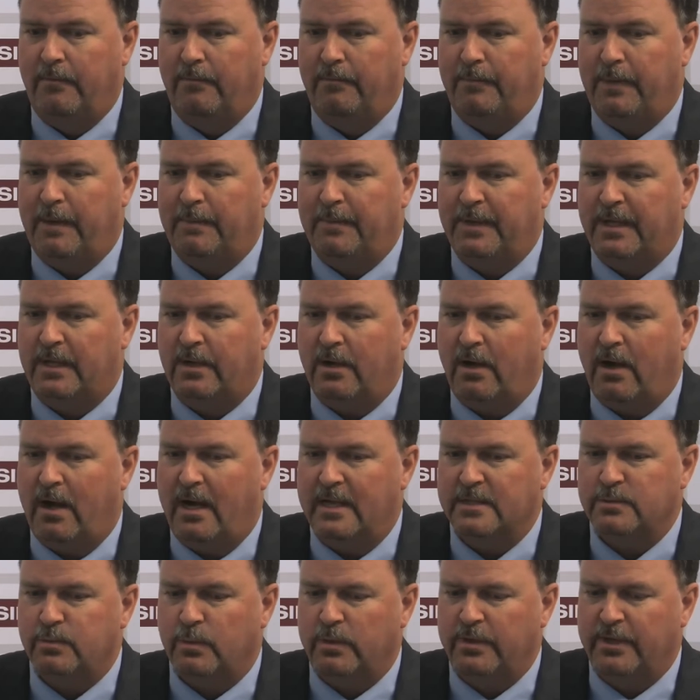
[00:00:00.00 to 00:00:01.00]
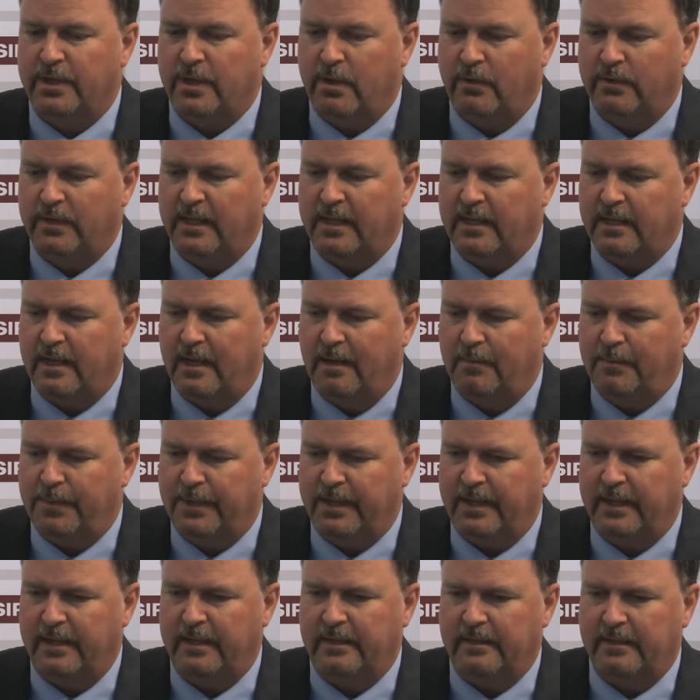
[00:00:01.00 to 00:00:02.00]
But because we're the only
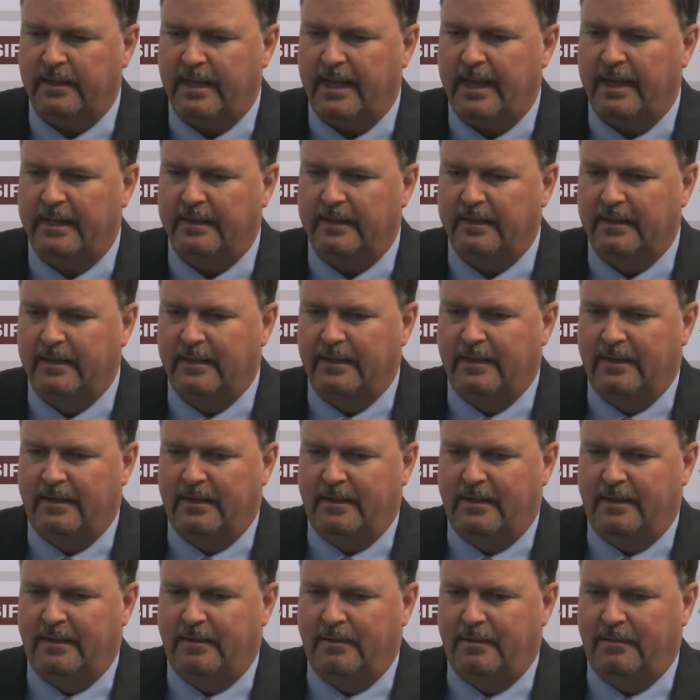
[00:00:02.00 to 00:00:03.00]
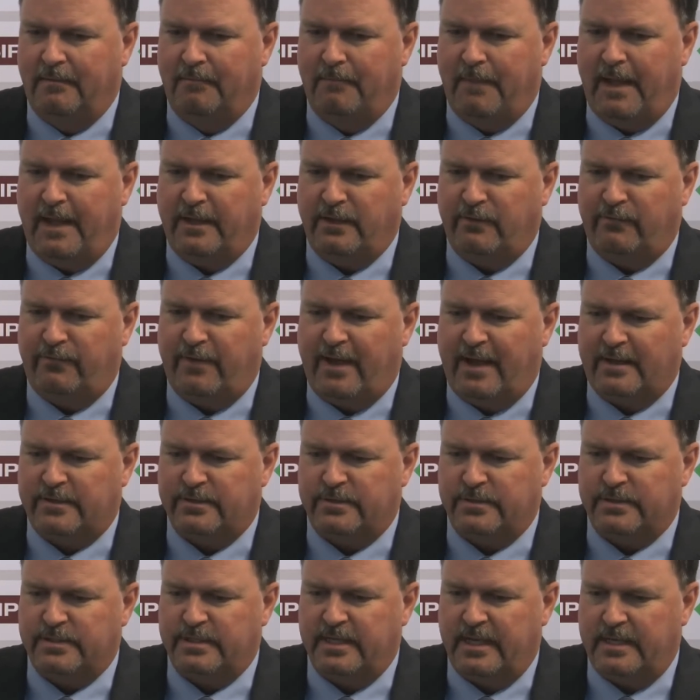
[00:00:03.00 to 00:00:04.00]
company that
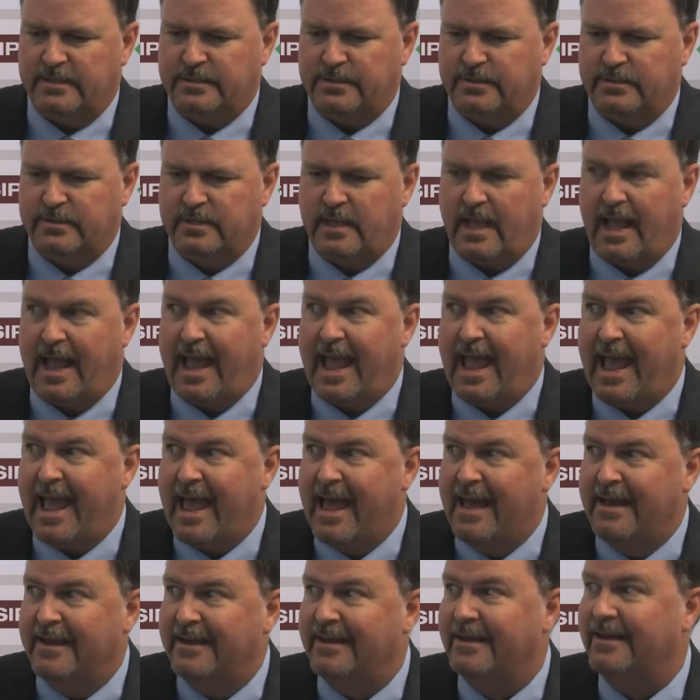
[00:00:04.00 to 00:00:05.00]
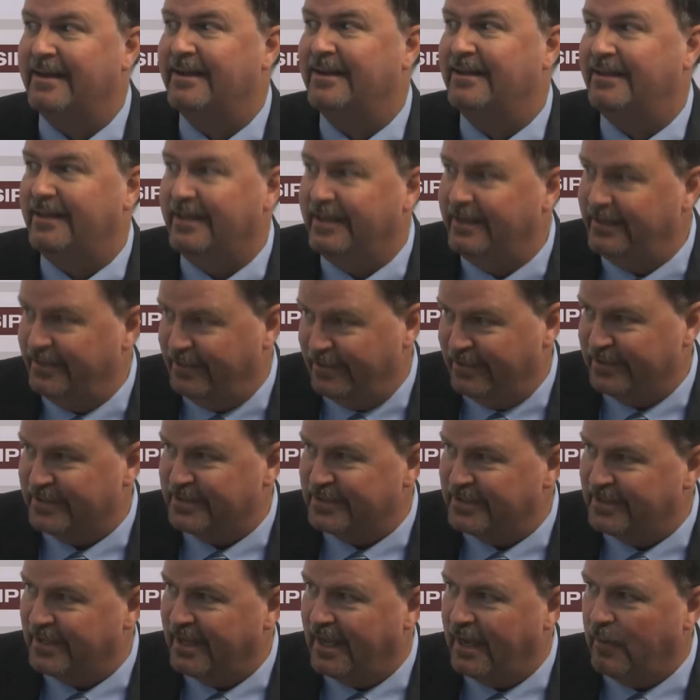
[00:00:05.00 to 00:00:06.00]
manufactures testers and
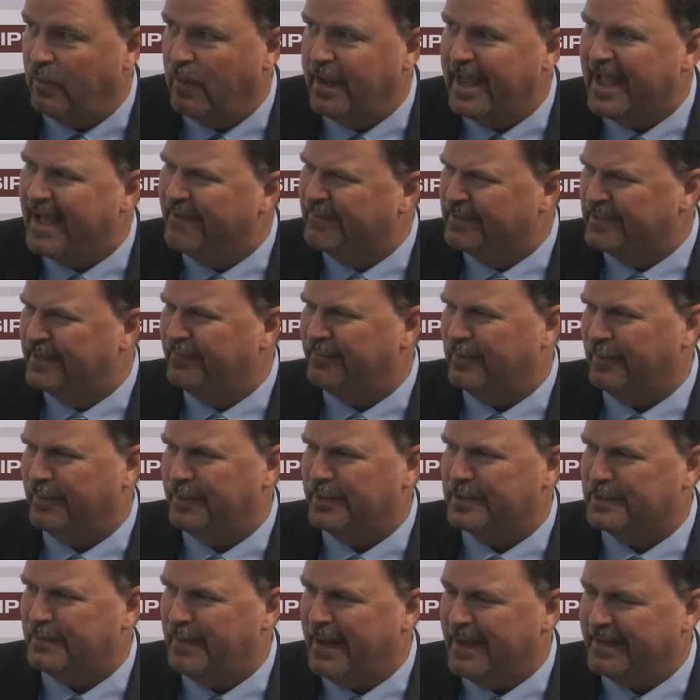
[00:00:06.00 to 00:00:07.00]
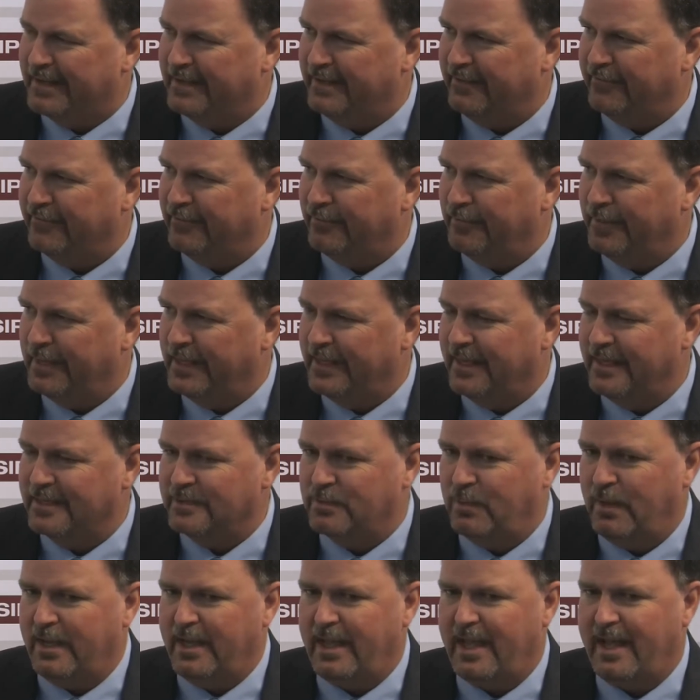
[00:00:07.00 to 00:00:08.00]
cleaners, we have a different perspective because
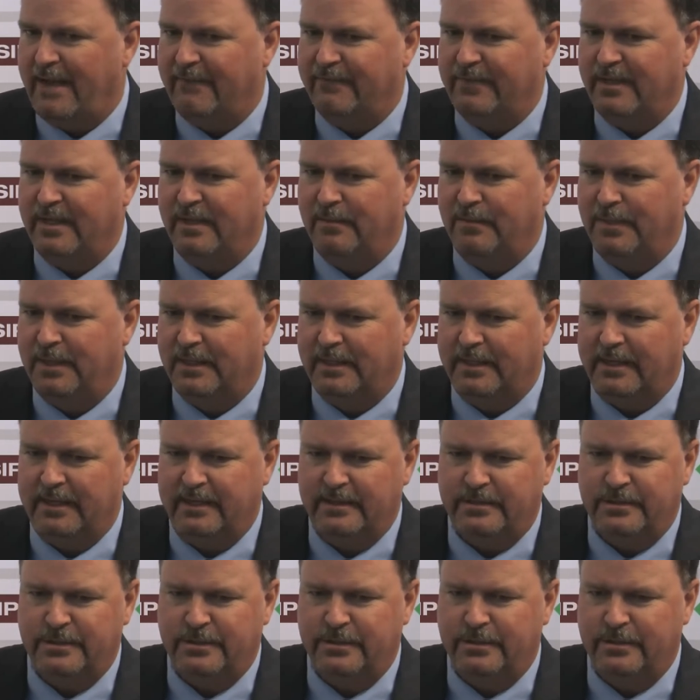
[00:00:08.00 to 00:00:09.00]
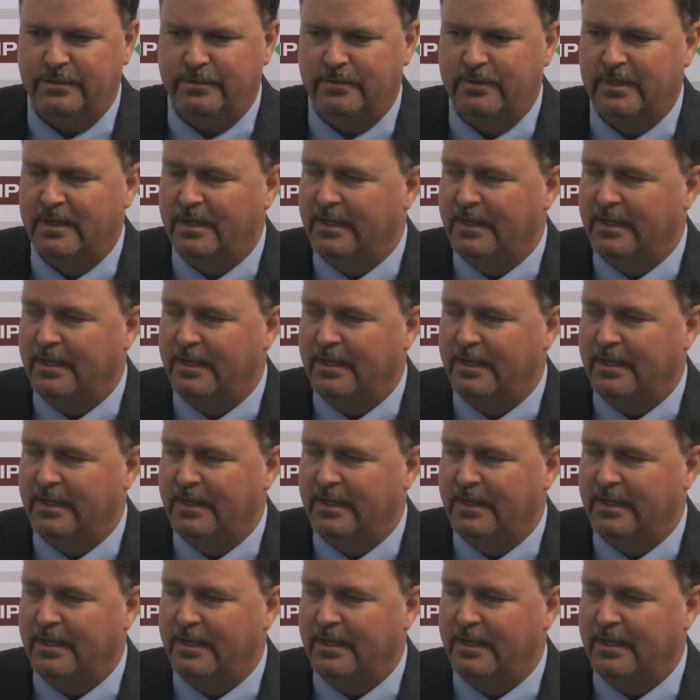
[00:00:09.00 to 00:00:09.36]
we have the ability to